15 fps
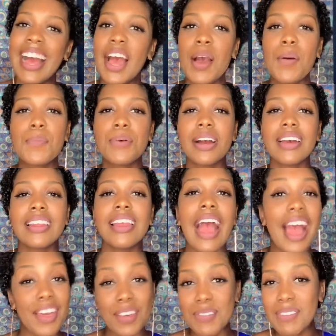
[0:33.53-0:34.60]
But
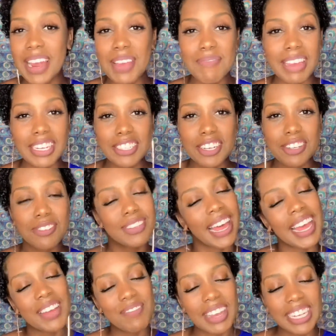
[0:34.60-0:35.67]
either way, make sure you
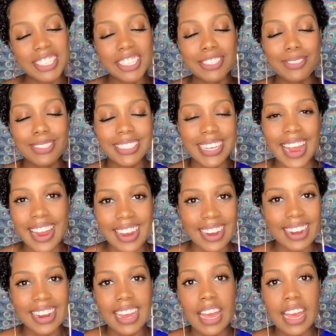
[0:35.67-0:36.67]
like, make sure you share.